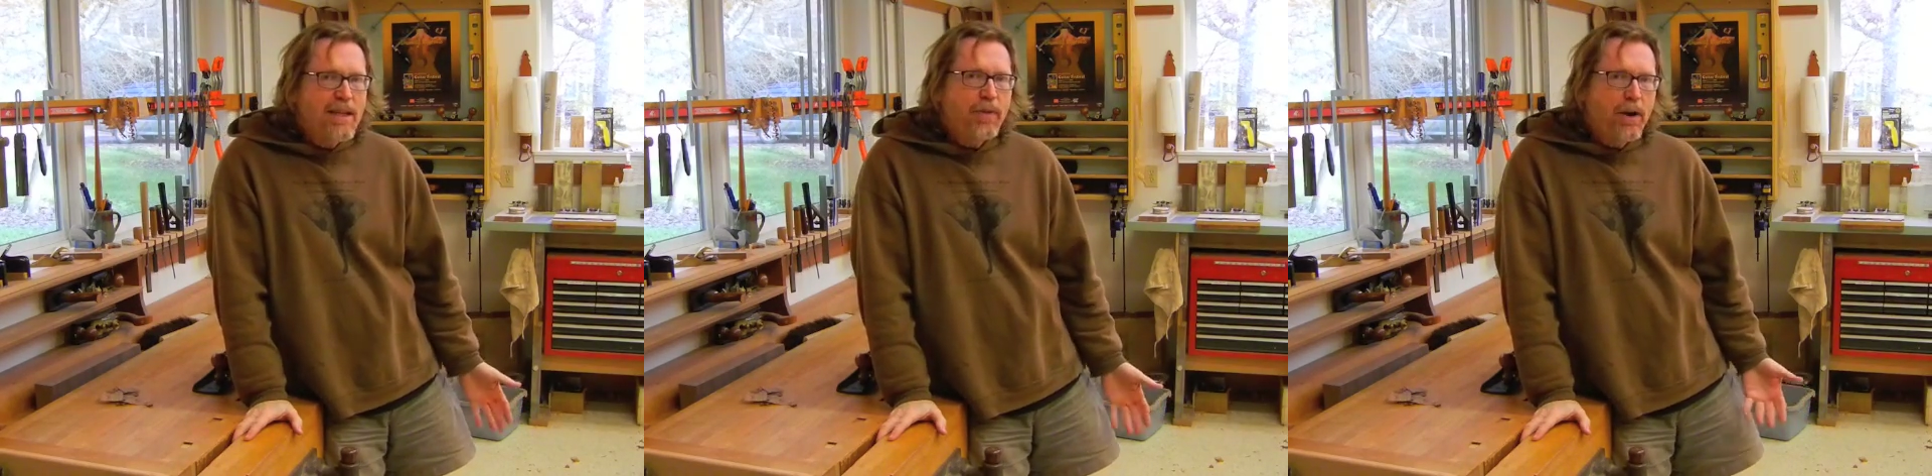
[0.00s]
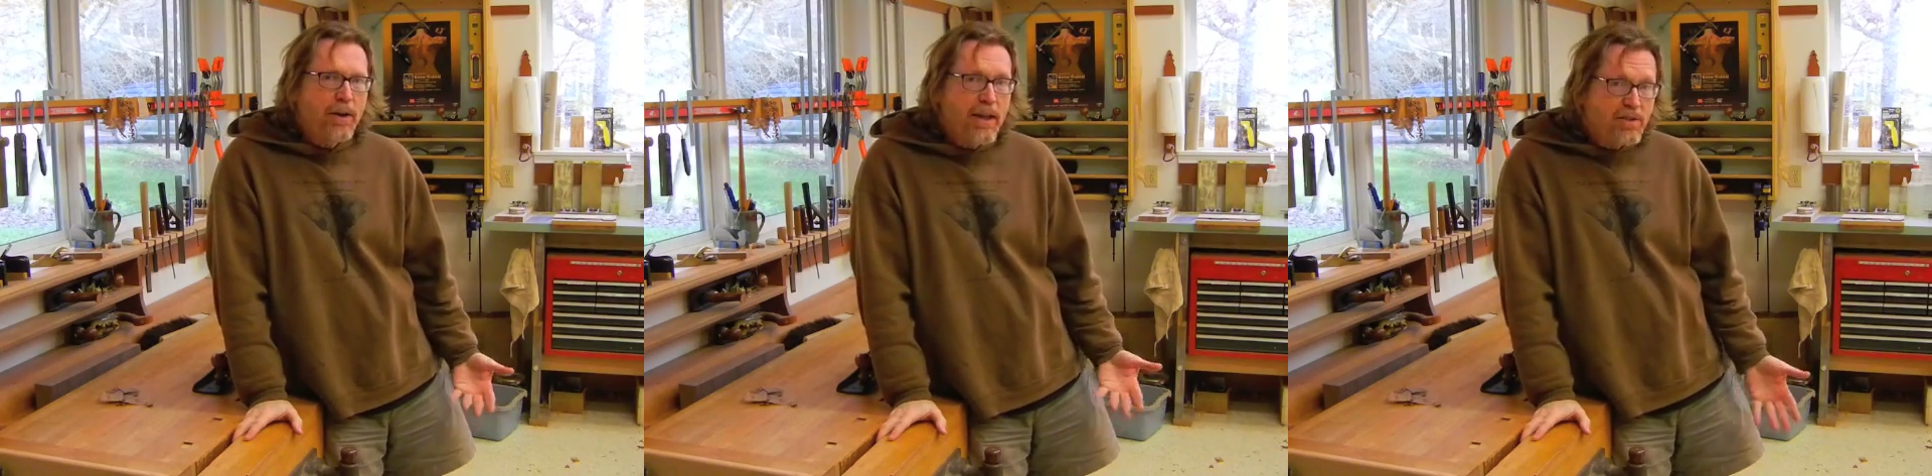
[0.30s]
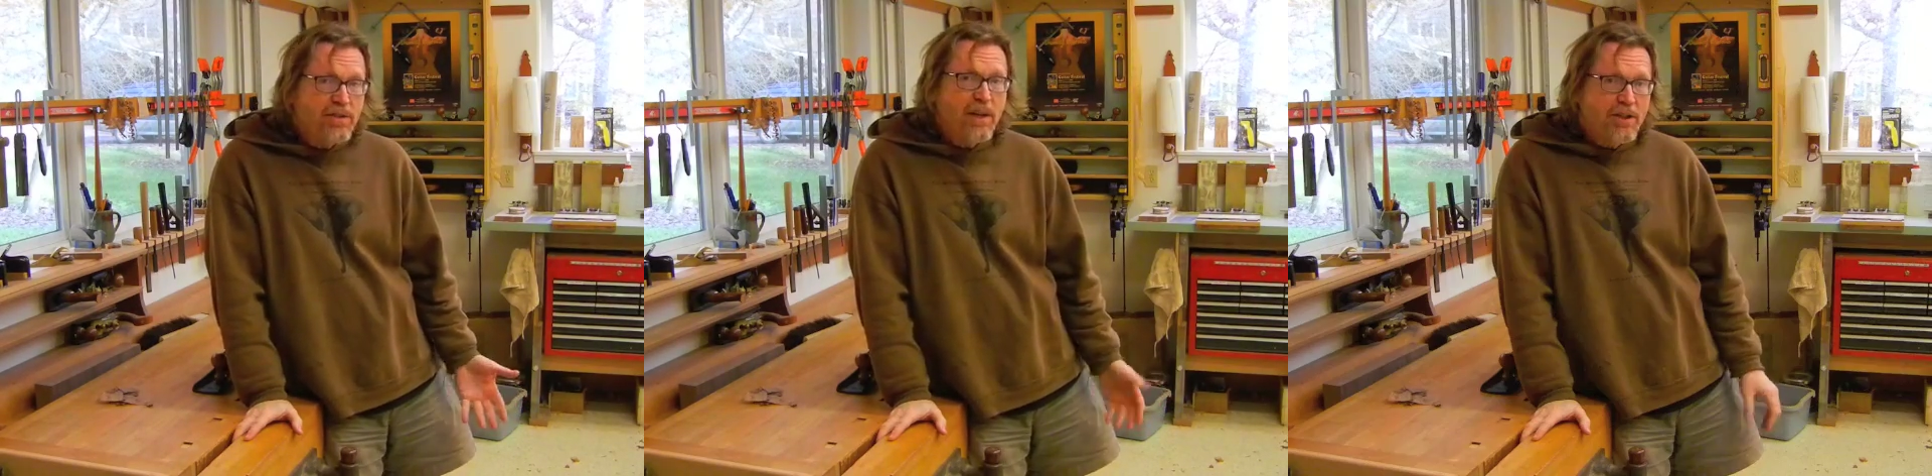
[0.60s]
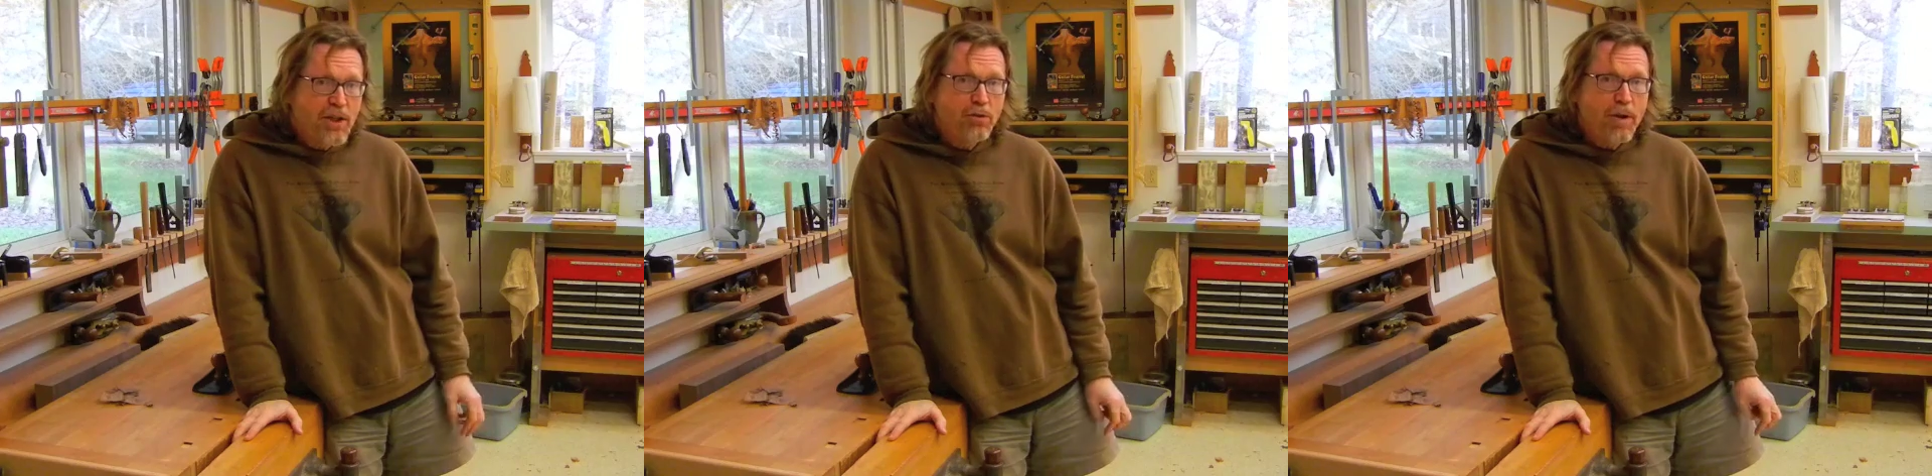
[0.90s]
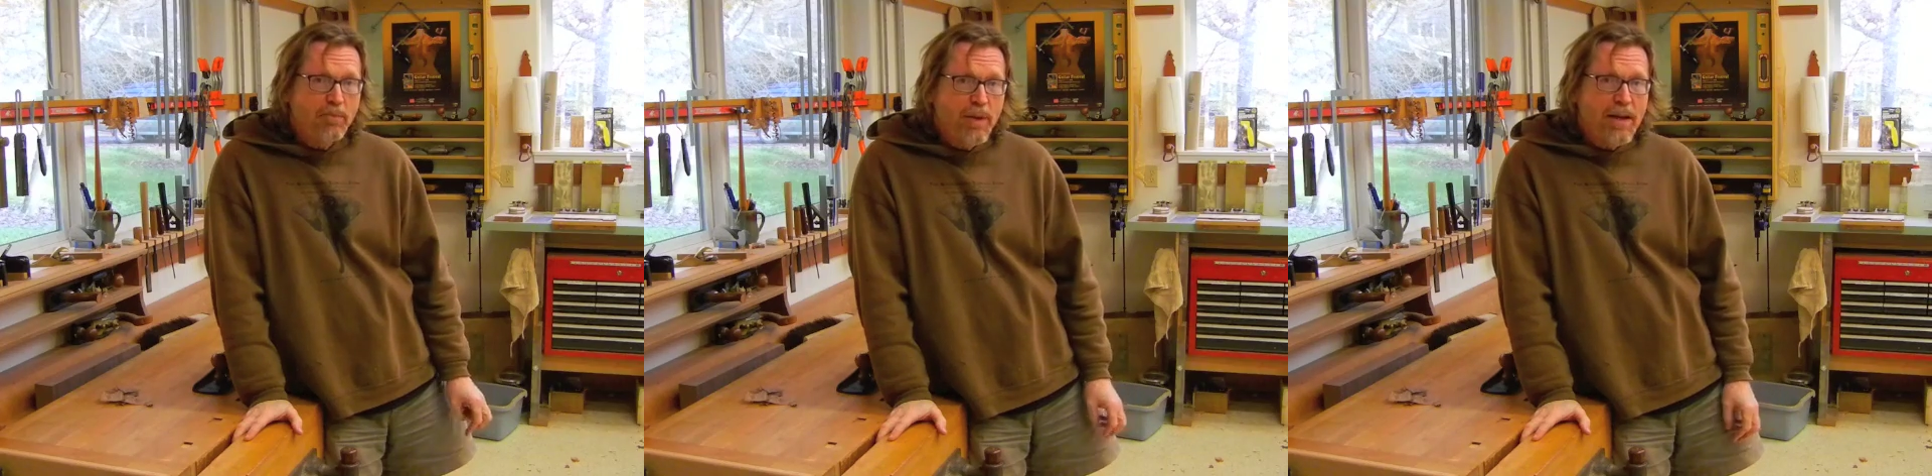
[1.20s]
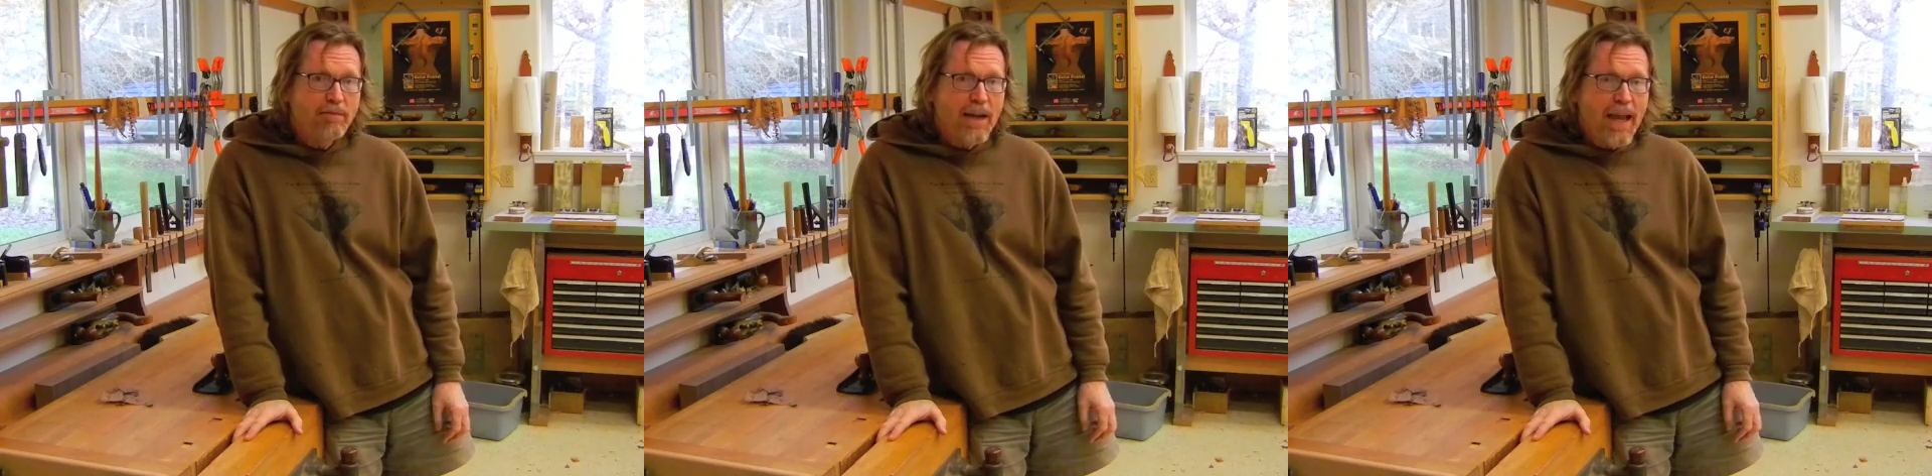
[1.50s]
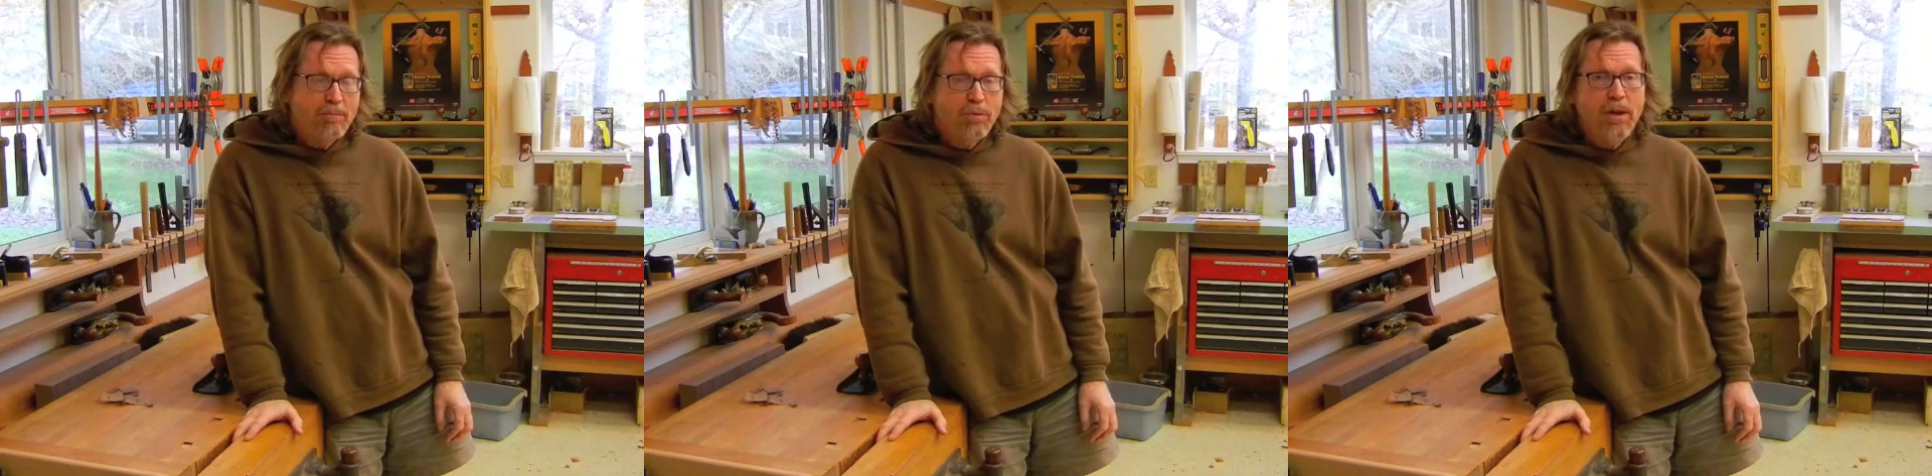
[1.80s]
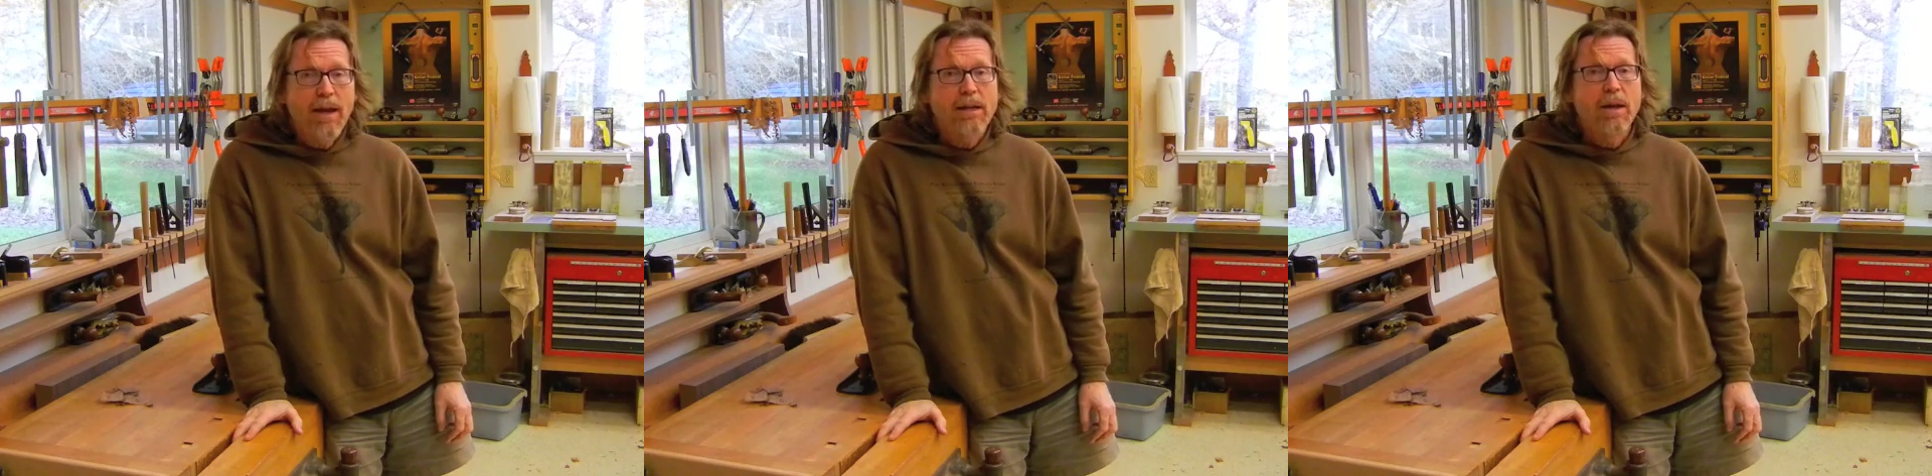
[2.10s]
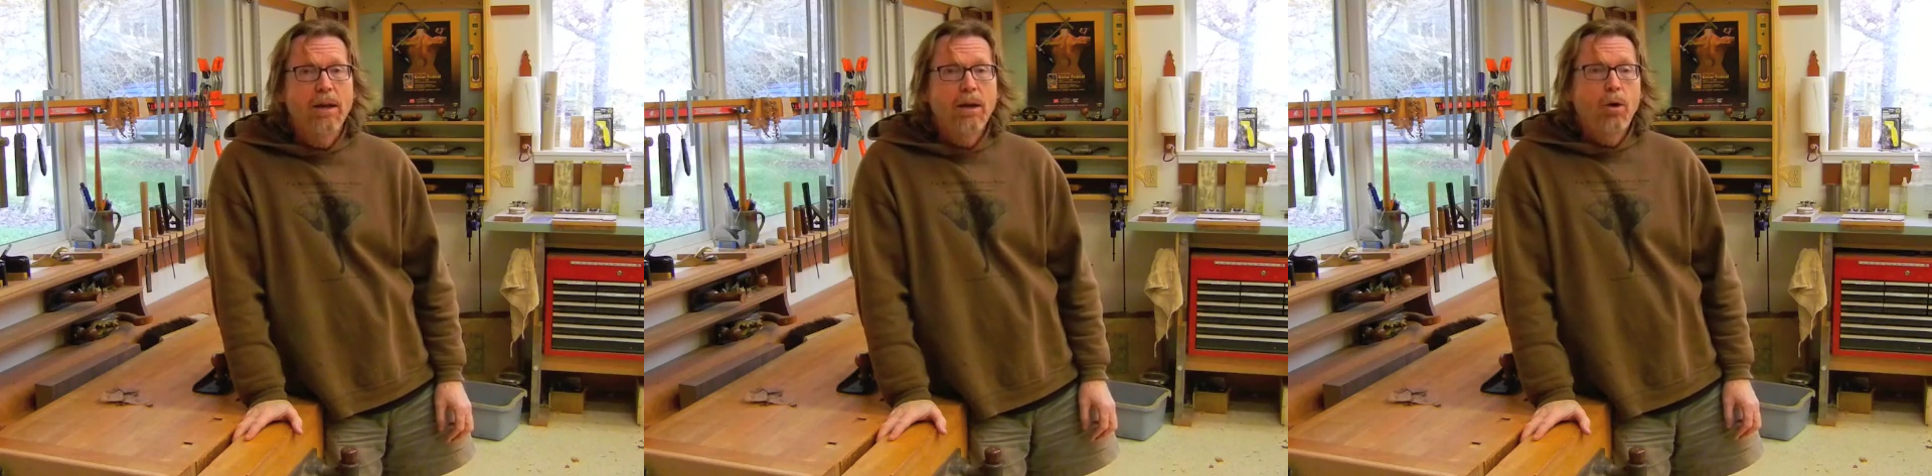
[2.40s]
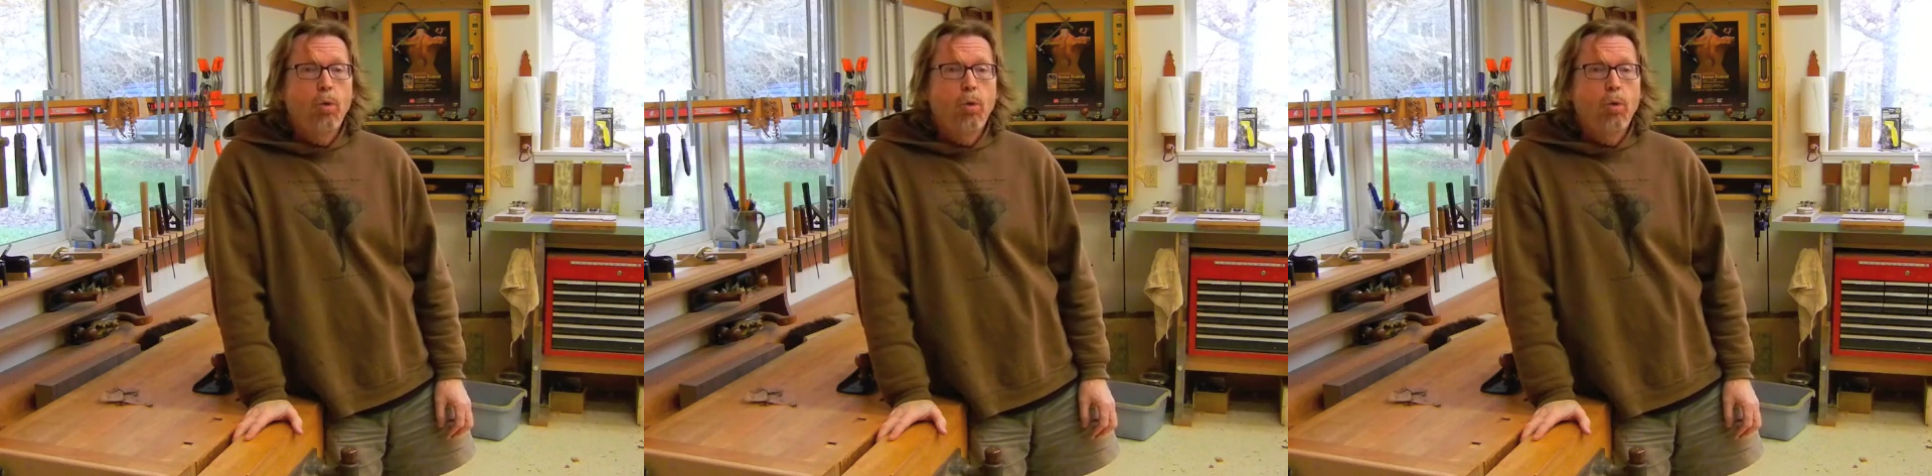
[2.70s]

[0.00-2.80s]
that there isn't a tune-up that every hand plane